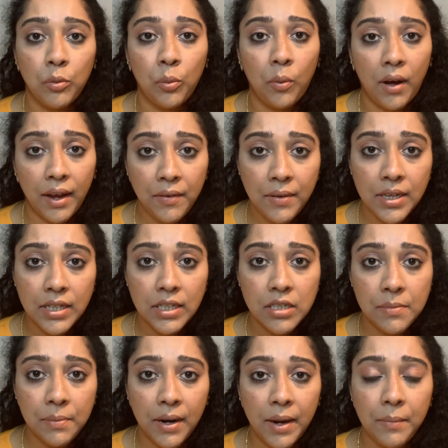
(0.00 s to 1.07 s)
why we need a
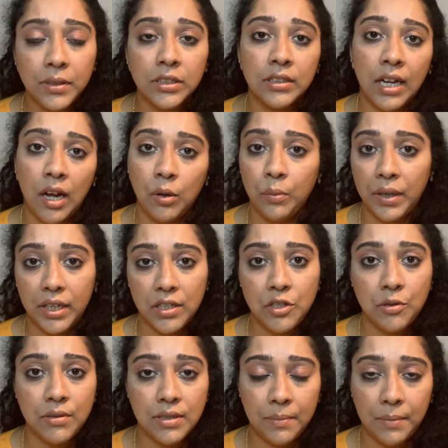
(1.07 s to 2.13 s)
primer and how we can
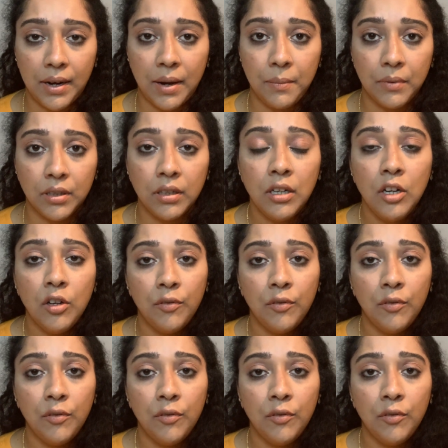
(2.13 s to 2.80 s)
choose a primer